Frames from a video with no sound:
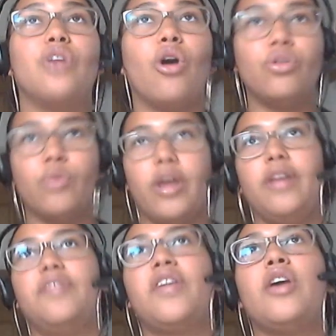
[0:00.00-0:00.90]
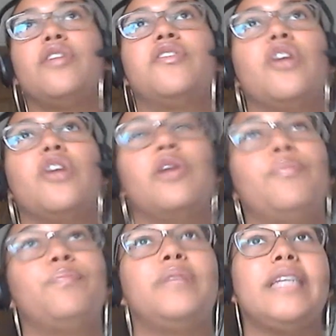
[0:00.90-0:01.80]
onwards. So
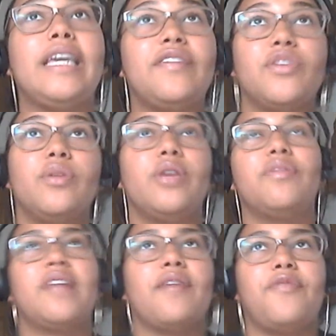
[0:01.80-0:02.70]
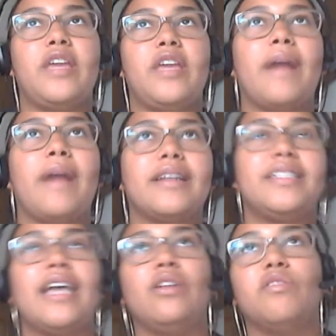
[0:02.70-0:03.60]
please do use that feedback to
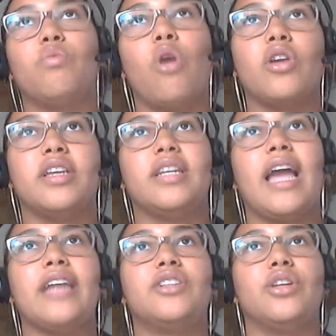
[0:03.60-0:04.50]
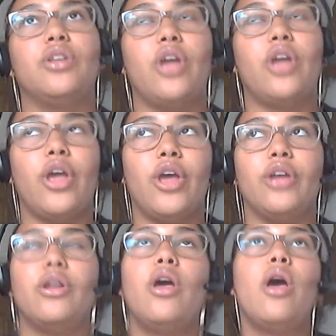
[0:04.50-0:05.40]
tell us what you'd like to
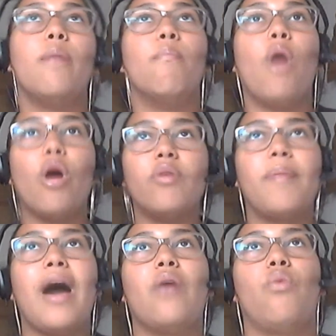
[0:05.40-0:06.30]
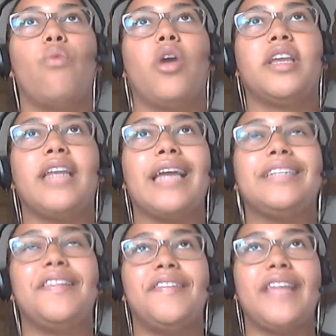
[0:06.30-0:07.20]
learn more about, what you'd like
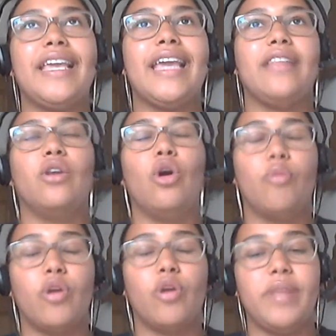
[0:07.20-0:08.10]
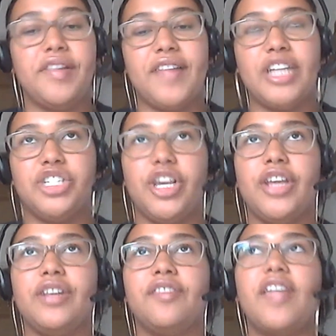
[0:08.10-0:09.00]
to see in the upcoming
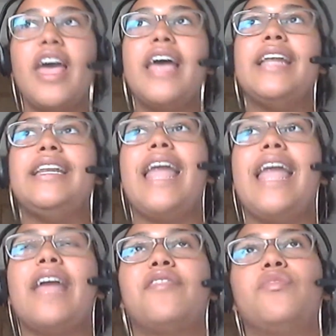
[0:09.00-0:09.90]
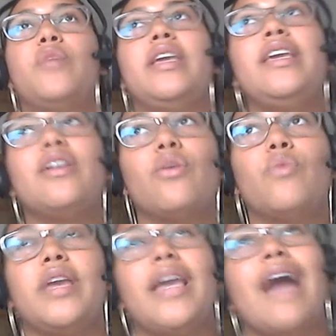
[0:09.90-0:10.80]
sessions. Next week,
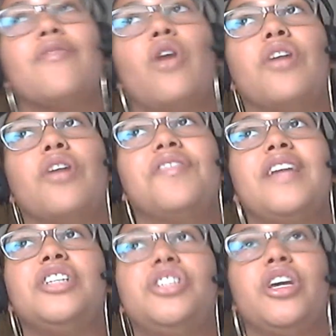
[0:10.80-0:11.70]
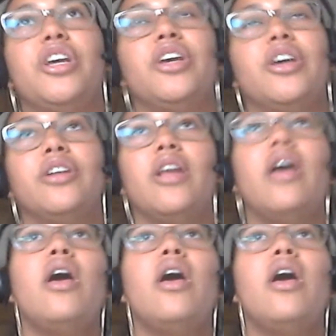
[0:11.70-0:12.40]
we have got a session